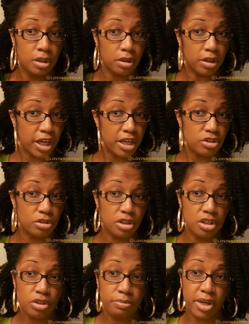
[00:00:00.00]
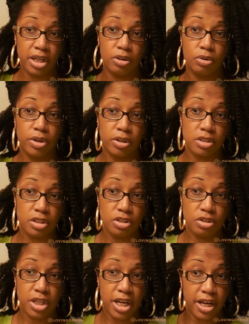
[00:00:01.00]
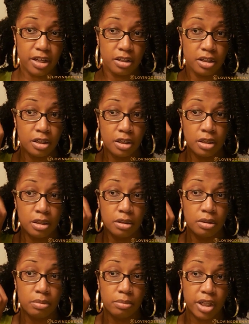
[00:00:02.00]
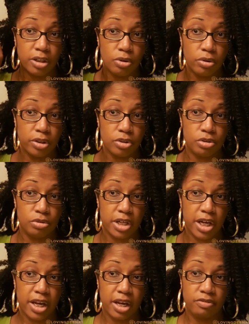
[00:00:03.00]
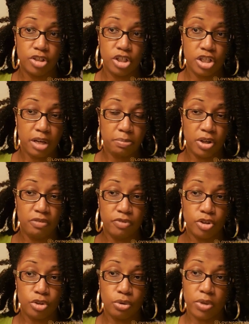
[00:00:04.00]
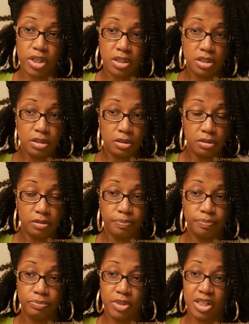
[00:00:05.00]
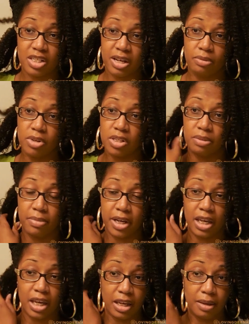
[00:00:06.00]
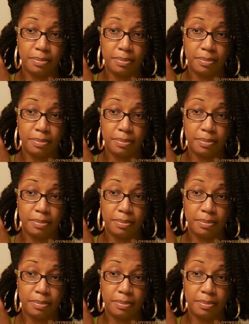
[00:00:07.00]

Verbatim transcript: Okay, so these are my coils. These are not, my coils do not have the shape of the twist because that wasn't my aim.